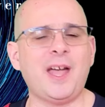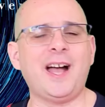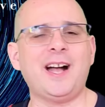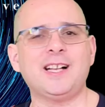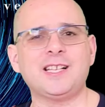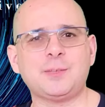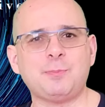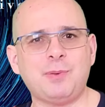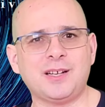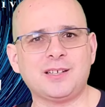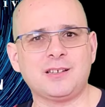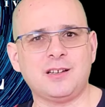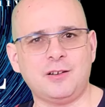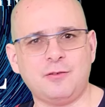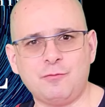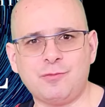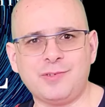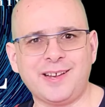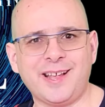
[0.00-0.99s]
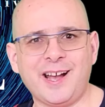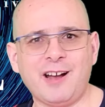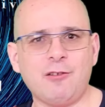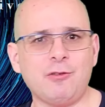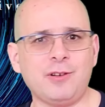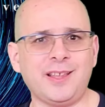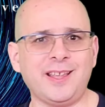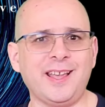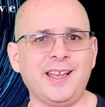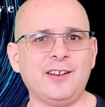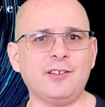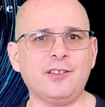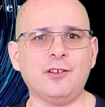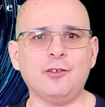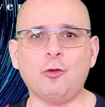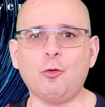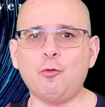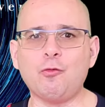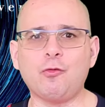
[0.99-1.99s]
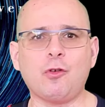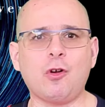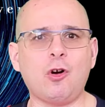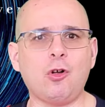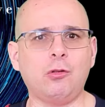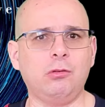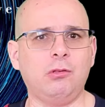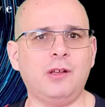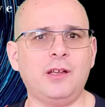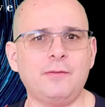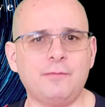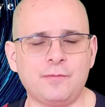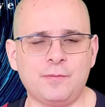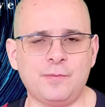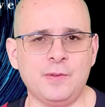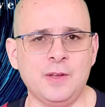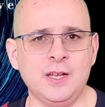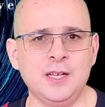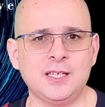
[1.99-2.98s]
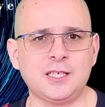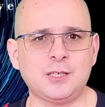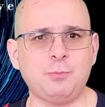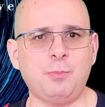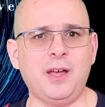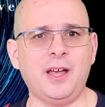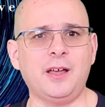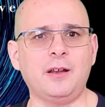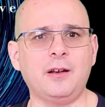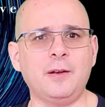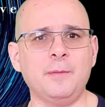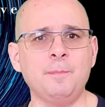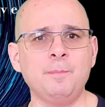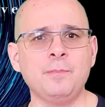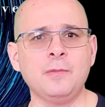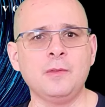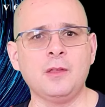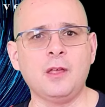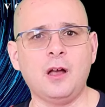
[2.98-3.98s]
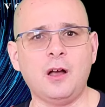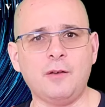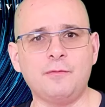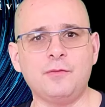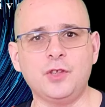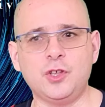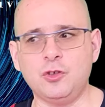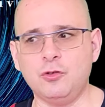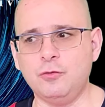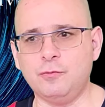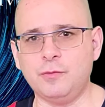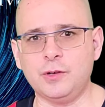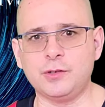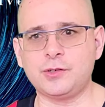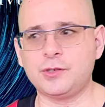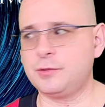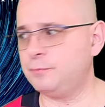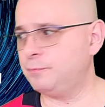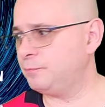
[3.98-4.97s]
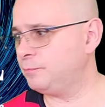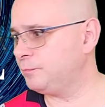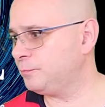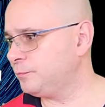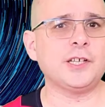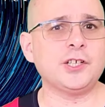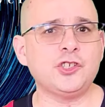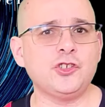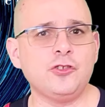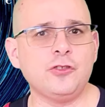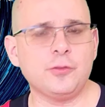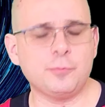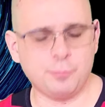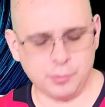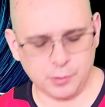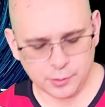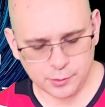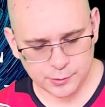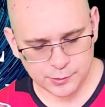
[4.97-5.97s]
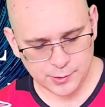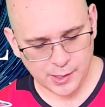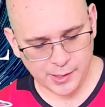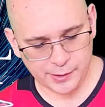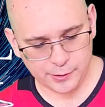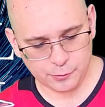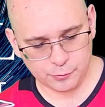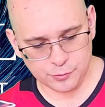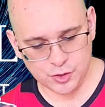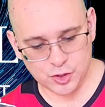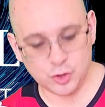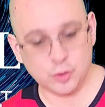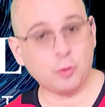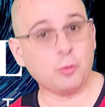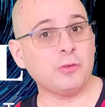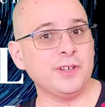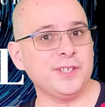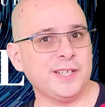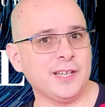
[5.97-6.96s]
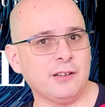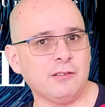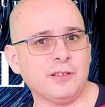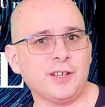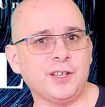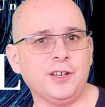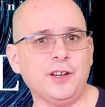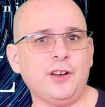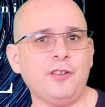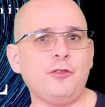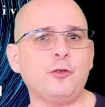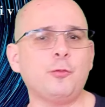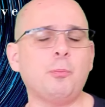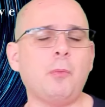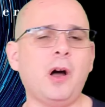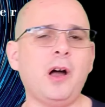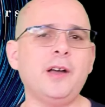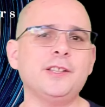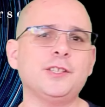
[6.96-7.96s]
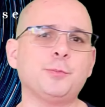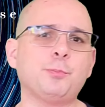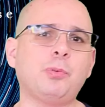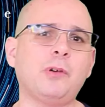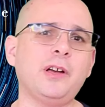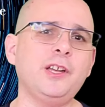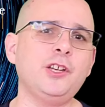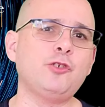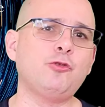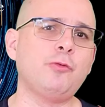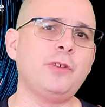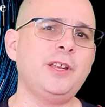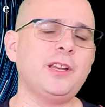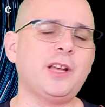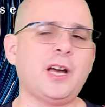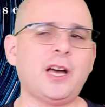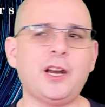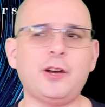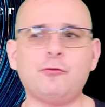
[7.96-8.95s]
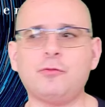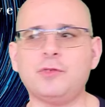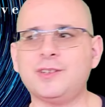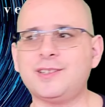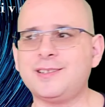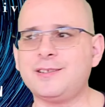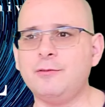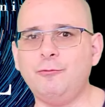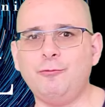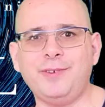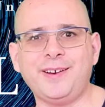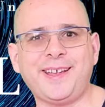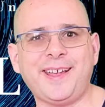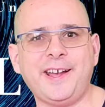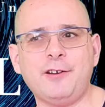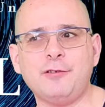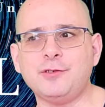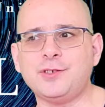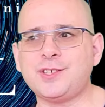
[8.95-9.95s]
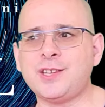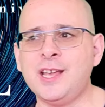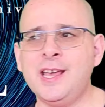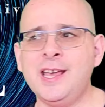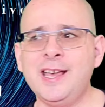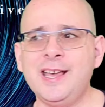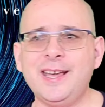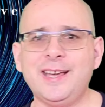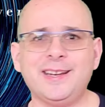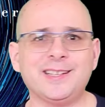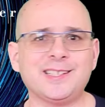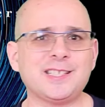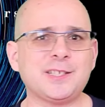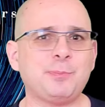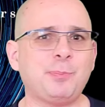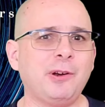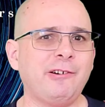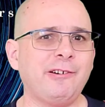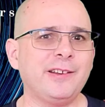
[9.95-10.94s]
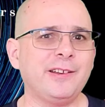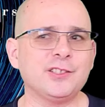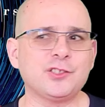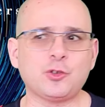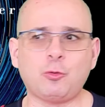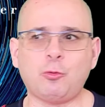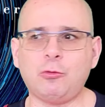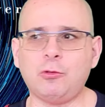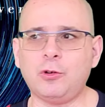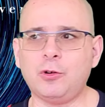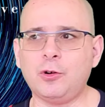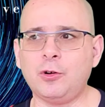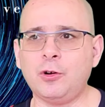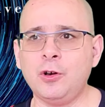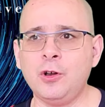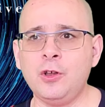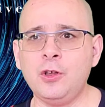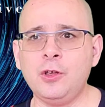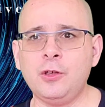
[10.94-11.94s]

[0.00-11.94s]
aspect of reality and the overall lifespan of the universe. The section of the book titled Storytelling in Other Minds, Brian Greene kind of re recounts an experience or